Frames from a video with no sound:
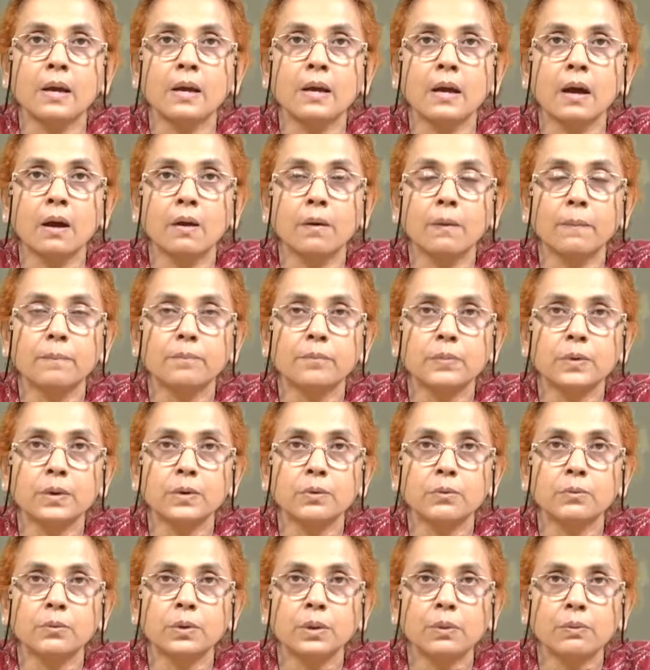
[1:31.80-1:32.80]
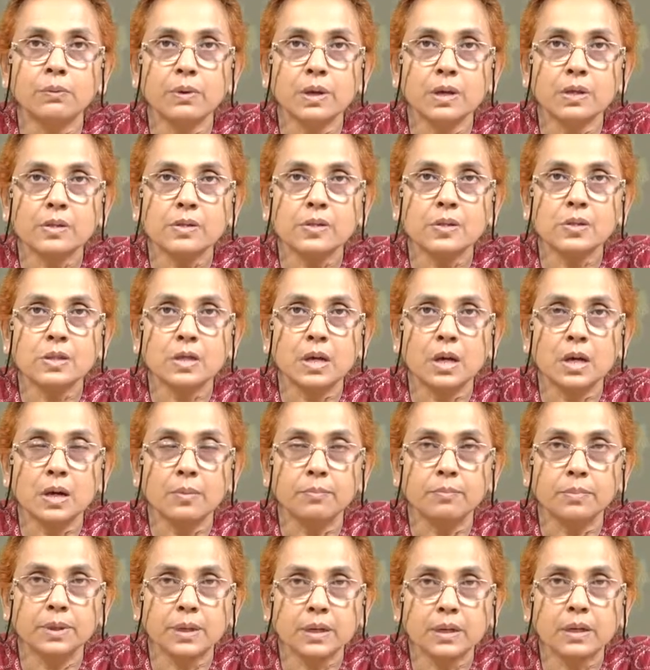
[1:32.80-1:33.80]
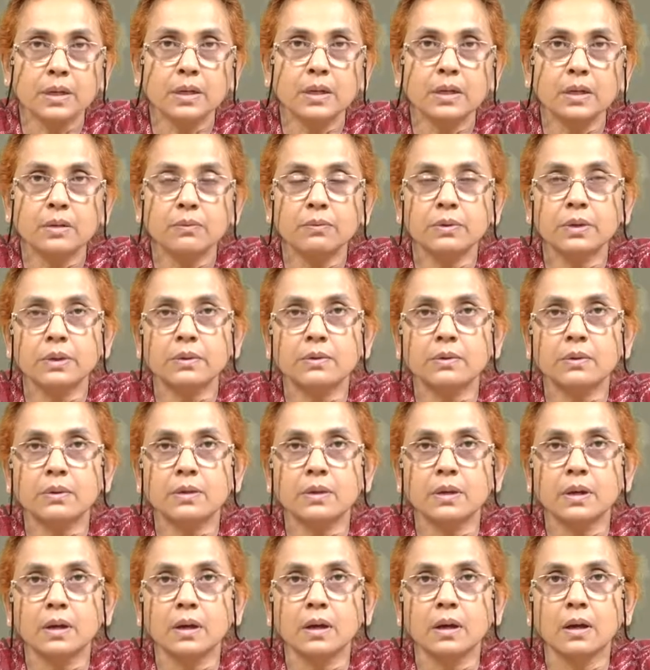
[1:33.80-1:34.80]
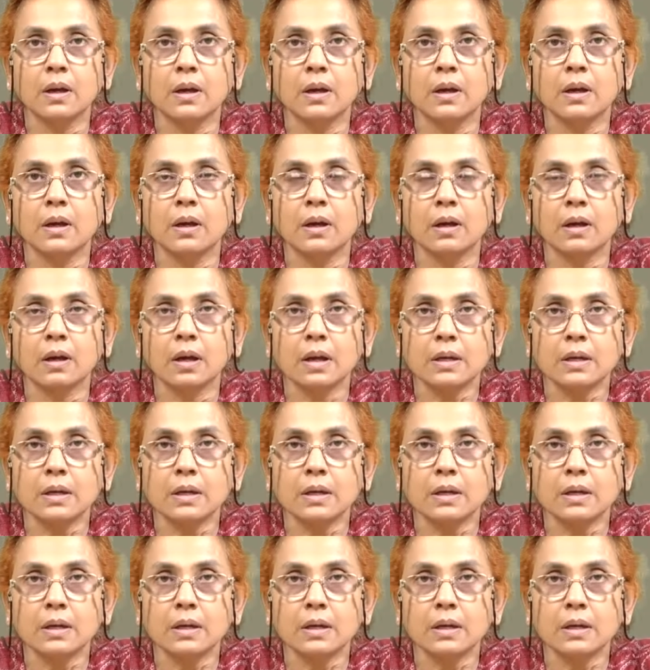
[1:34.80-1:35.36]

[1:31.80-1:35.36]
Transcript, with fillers: Now, we will begin with uh,